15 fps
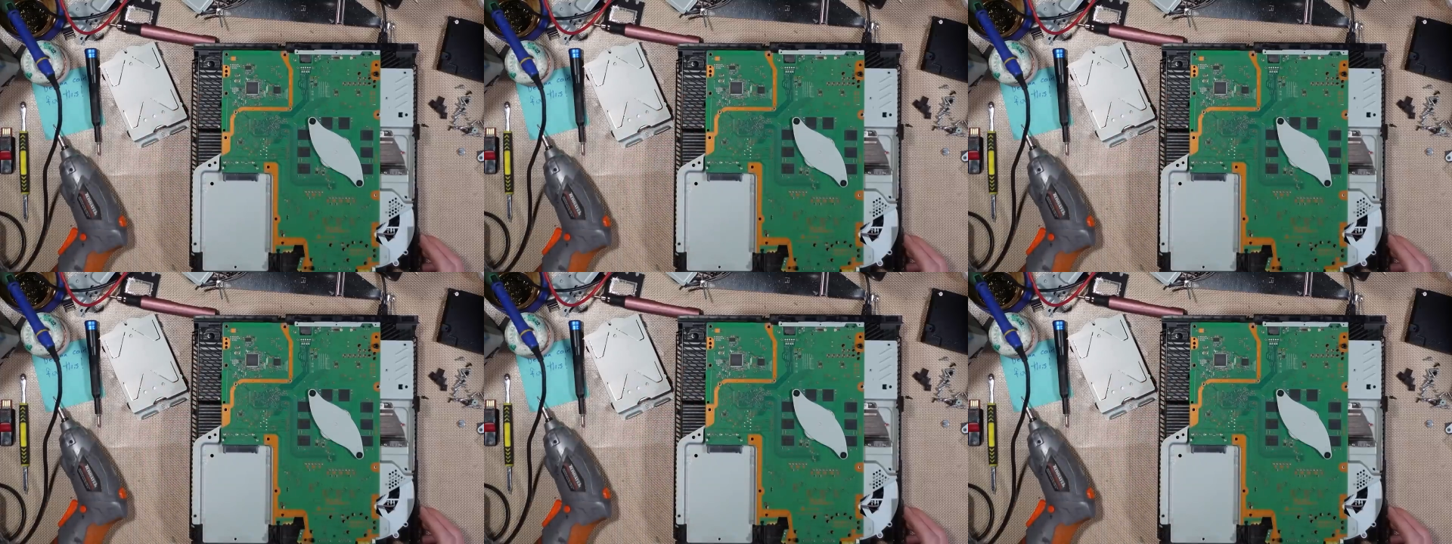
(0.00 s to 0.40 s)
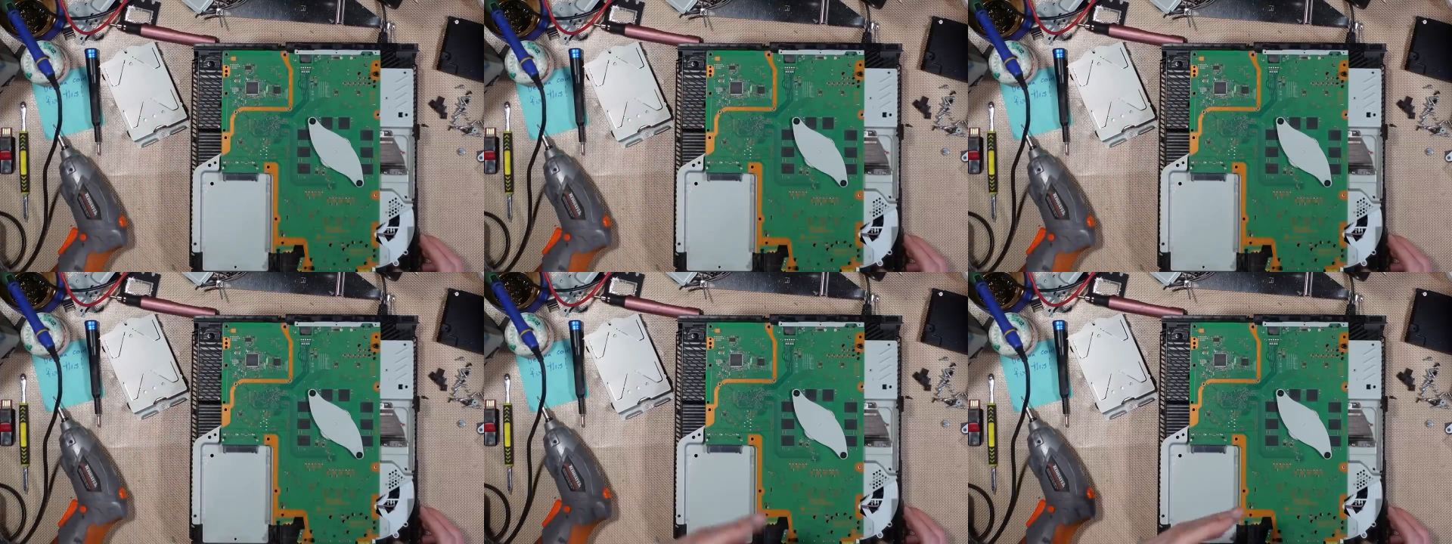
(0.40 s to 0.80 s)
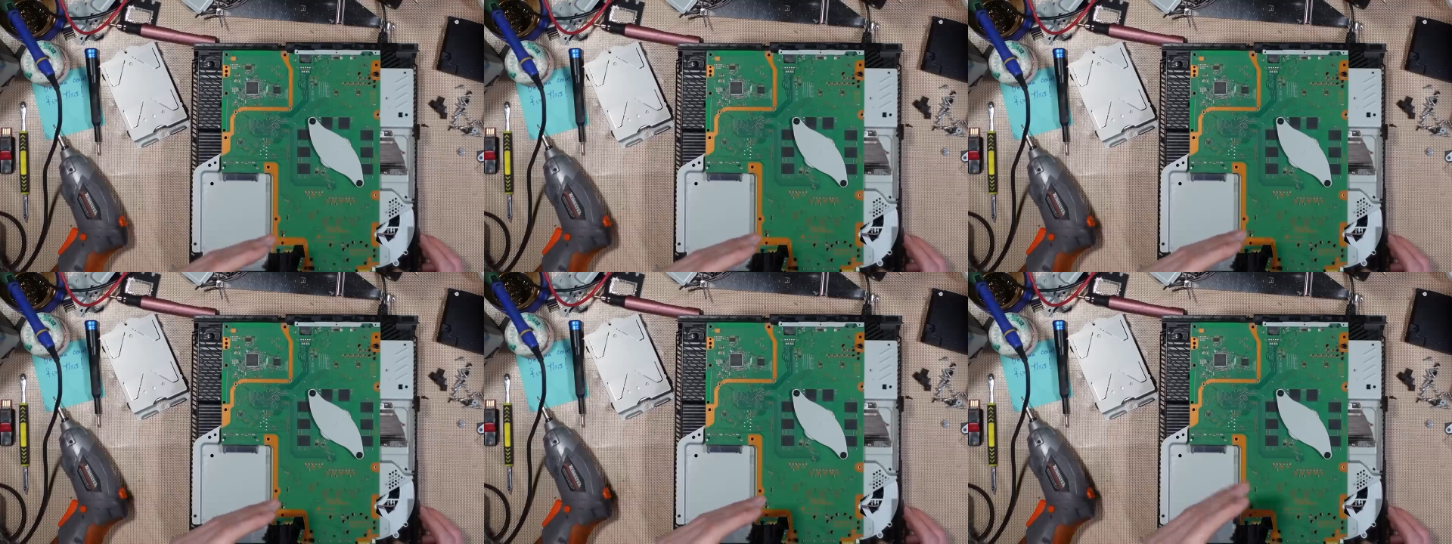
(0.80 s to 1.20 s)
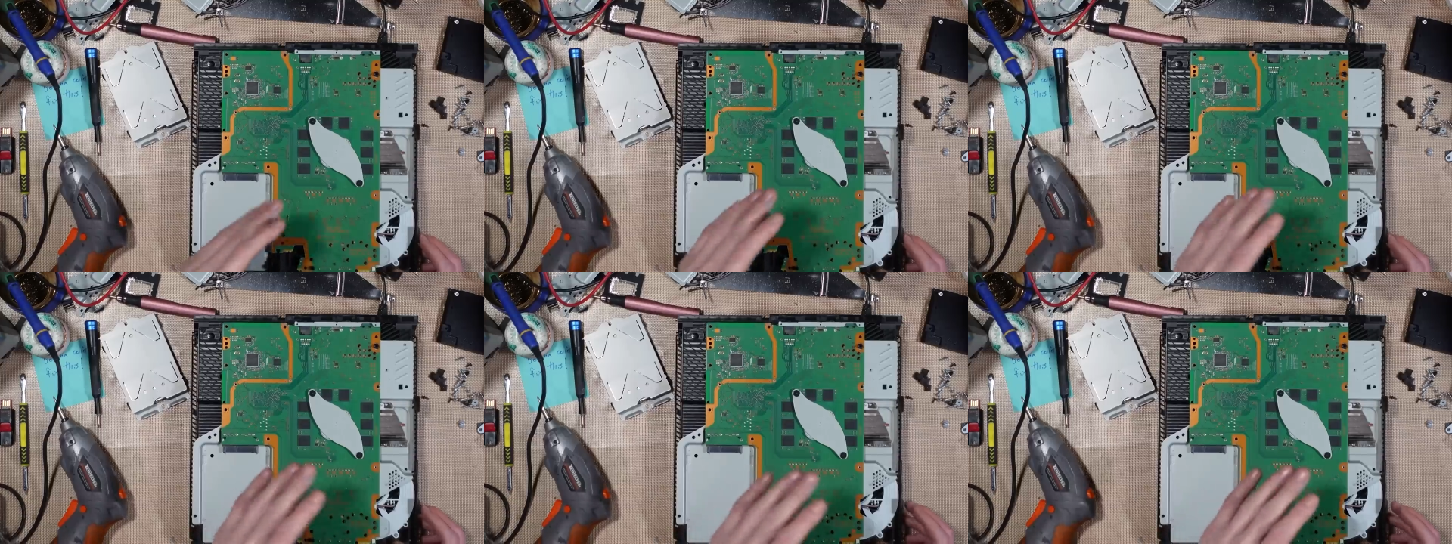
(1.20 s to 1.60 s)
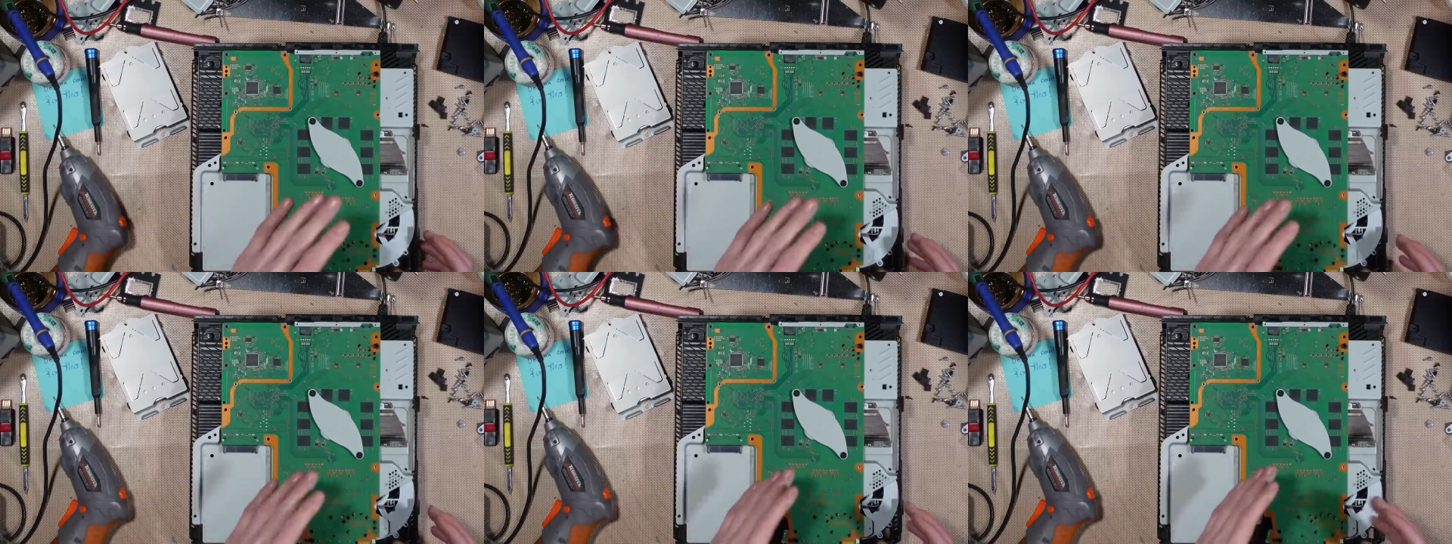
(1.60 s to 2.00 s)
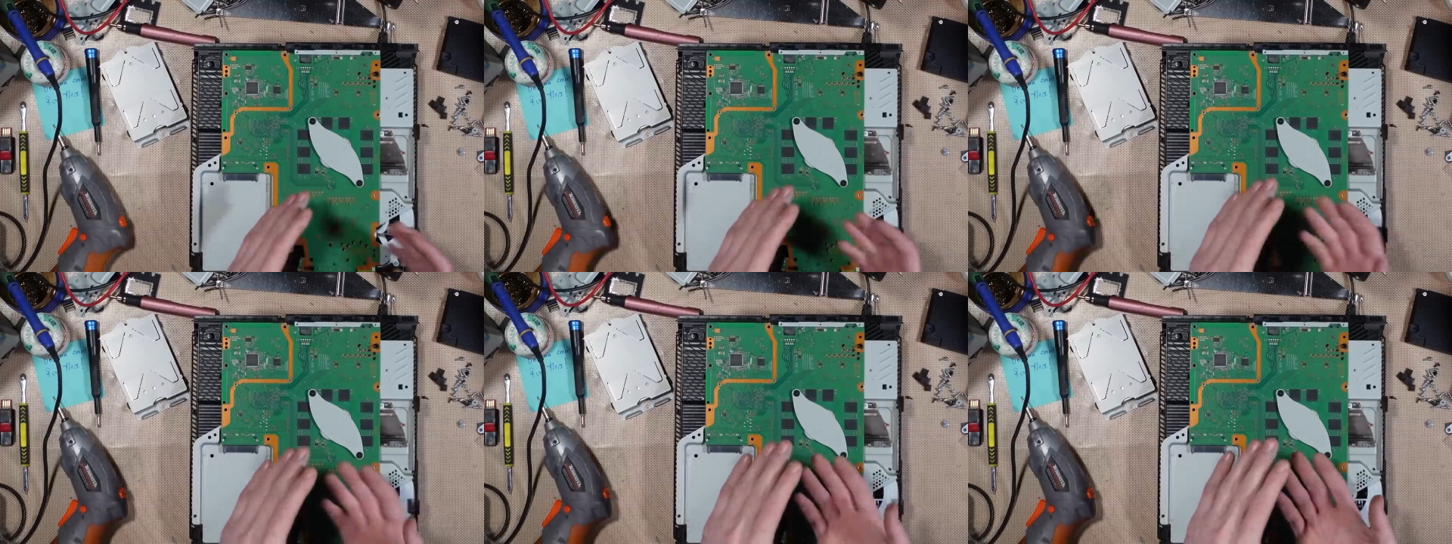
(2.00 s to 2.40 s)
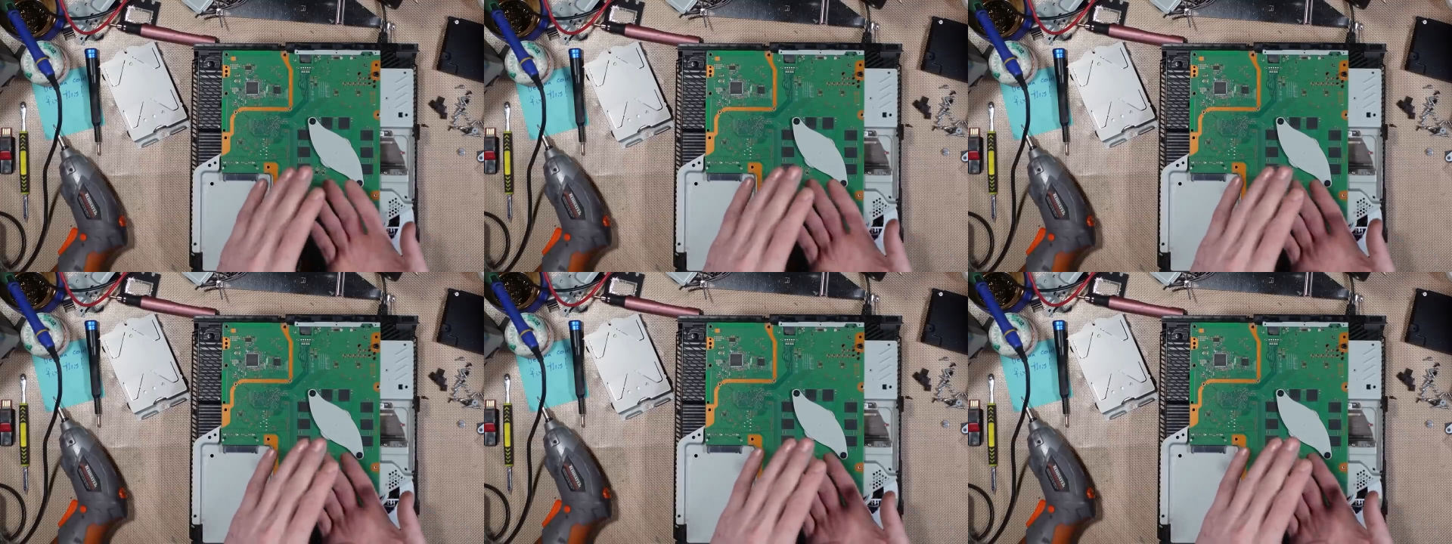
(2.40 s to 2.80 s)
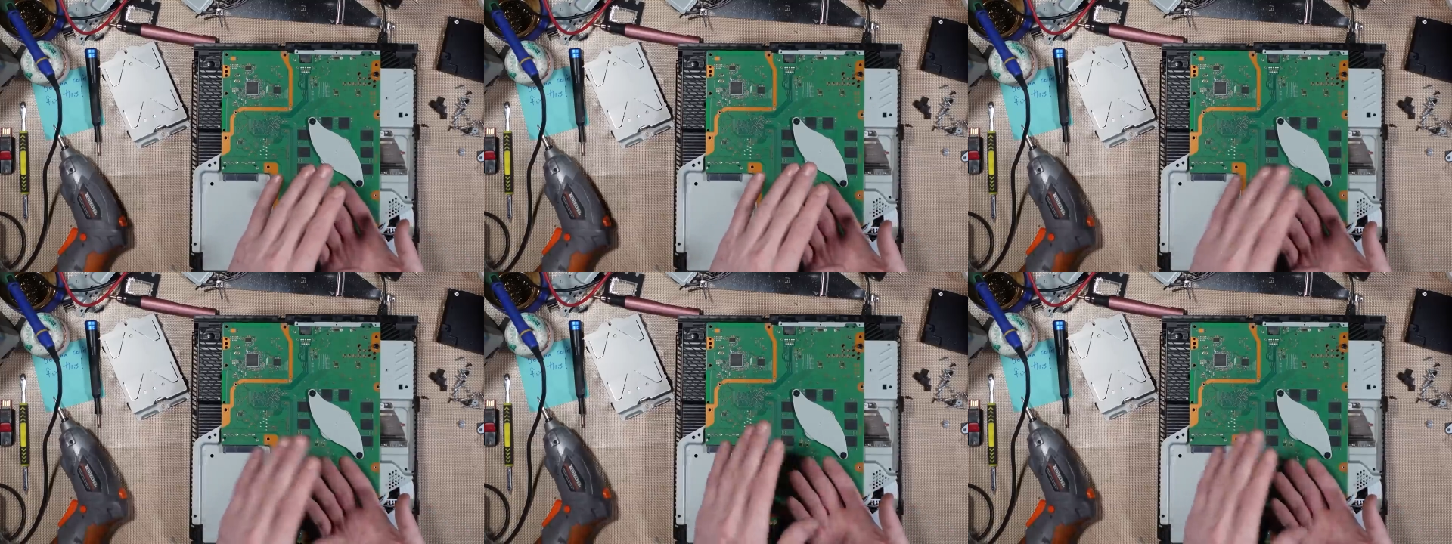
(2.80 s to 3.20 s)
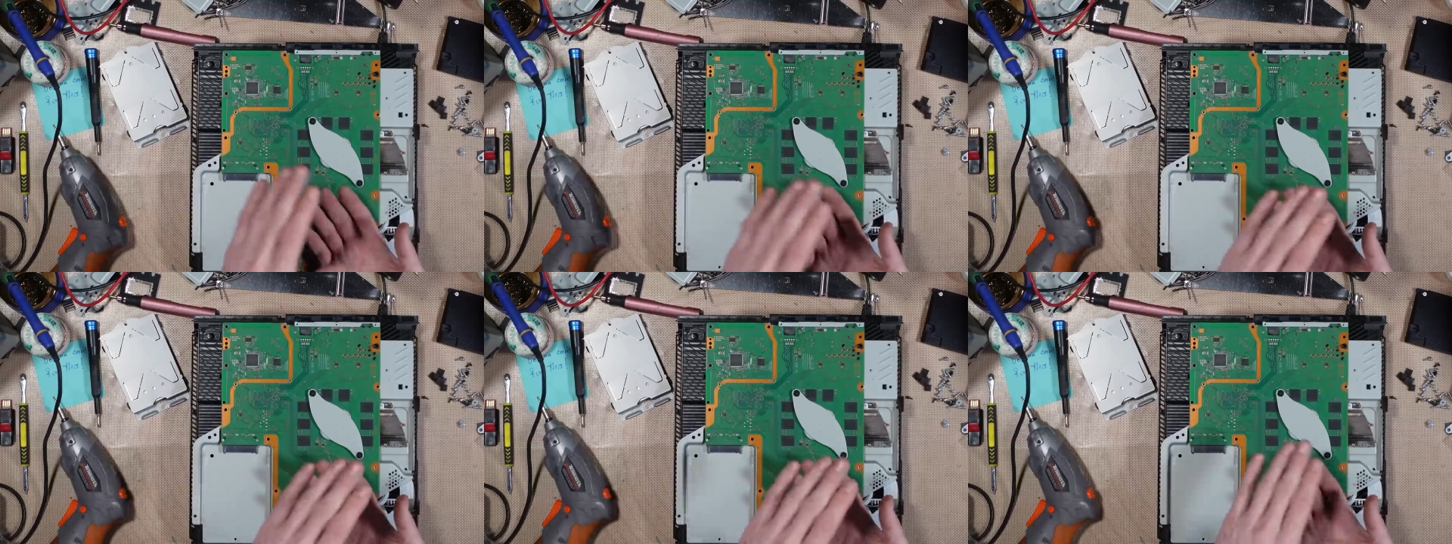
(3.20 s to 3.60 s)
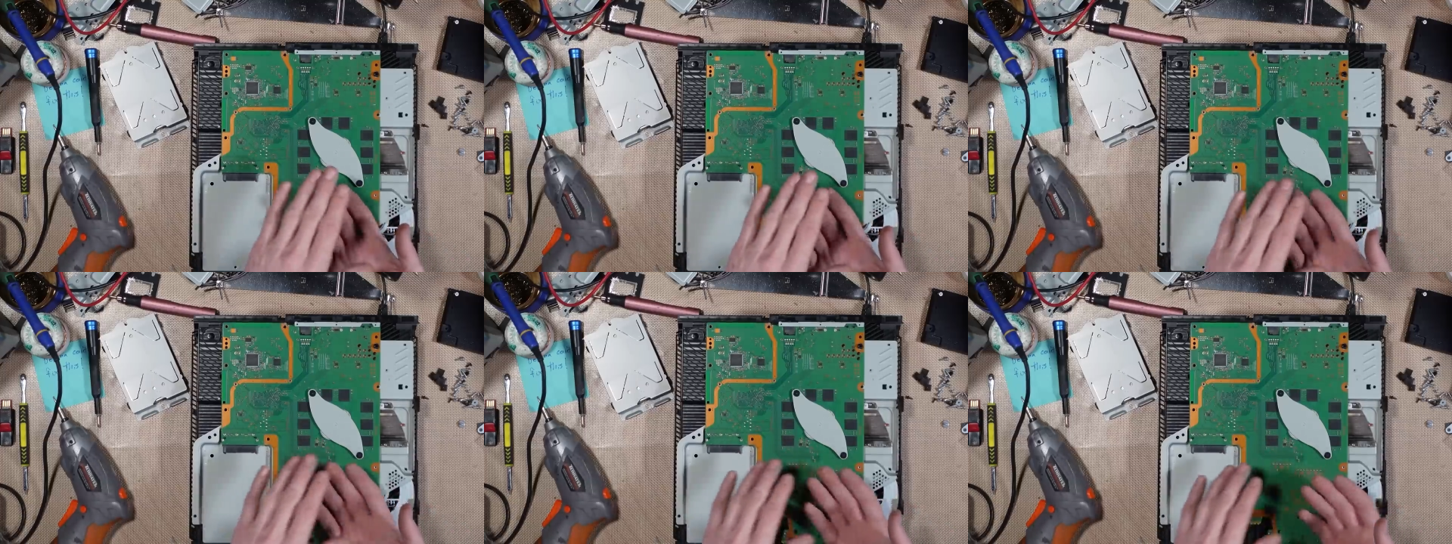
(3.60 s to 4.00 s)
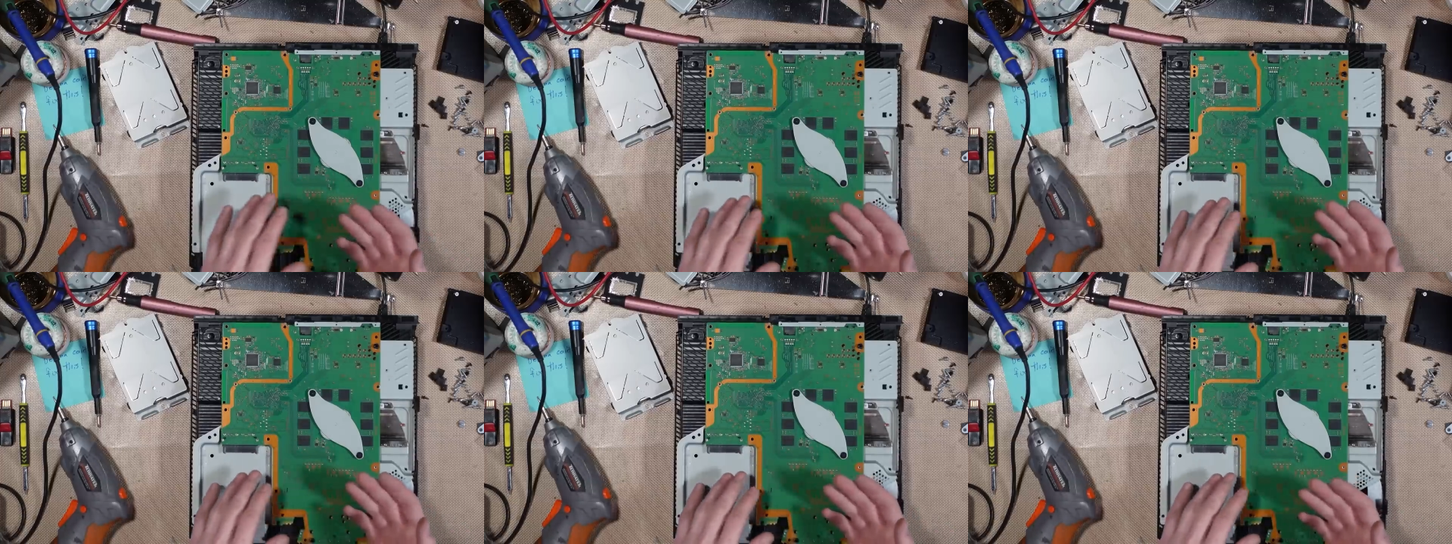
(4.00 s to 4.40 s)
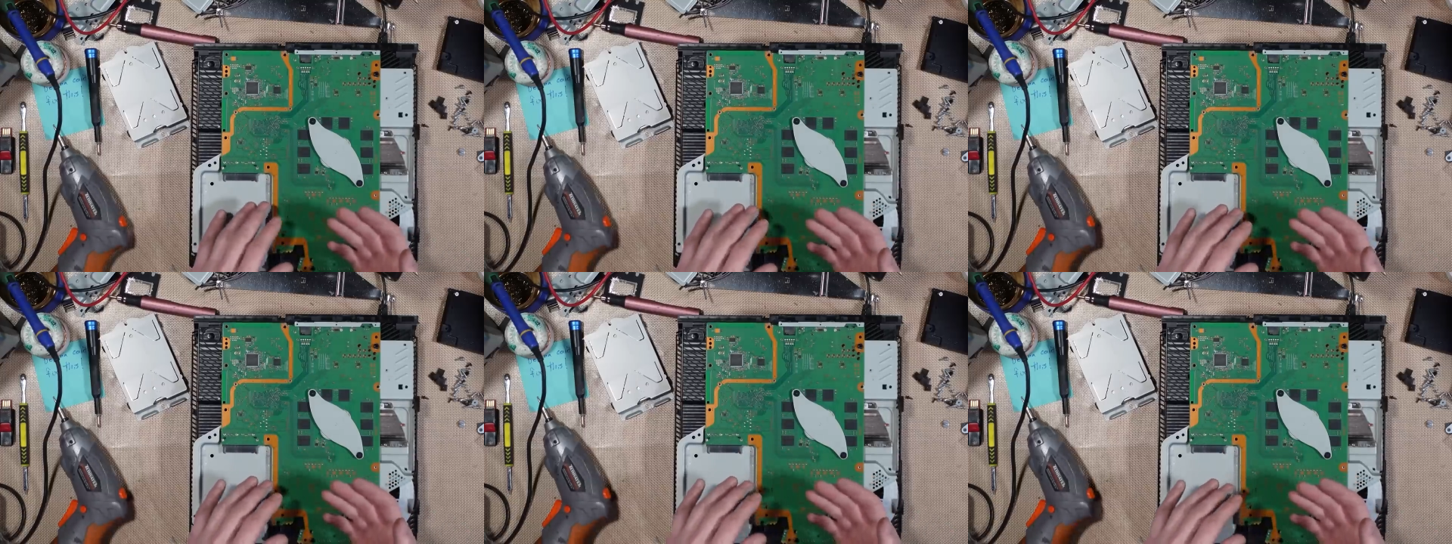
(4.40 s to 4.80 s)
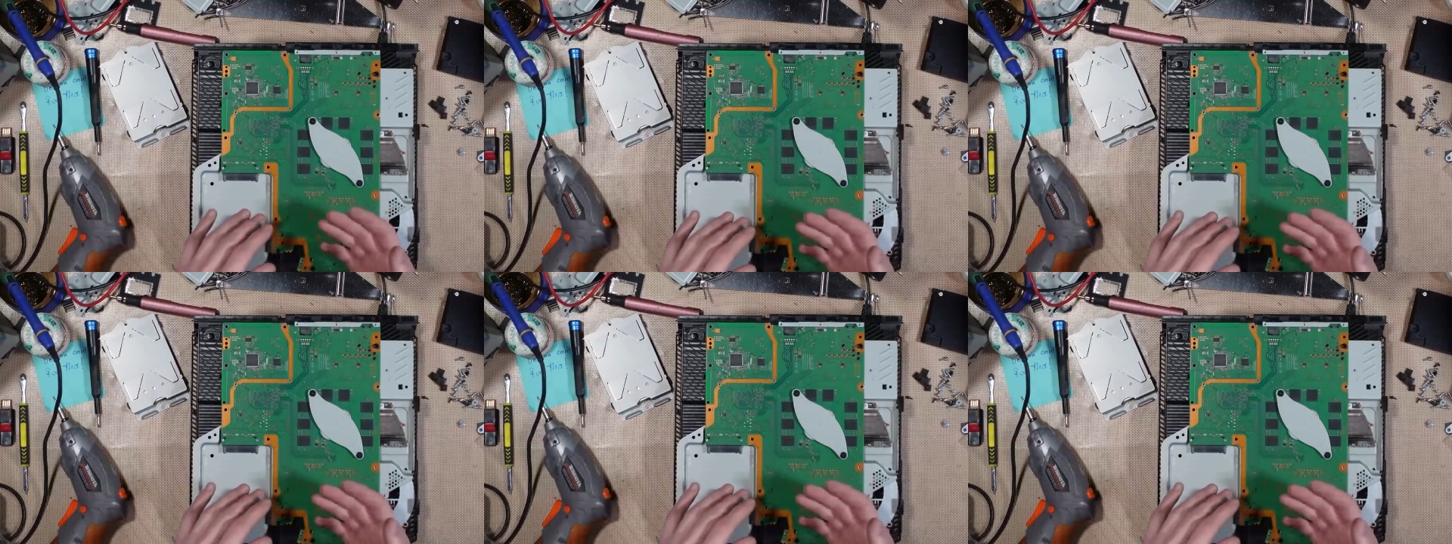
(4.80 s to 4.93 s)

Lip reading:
(no speaker visible)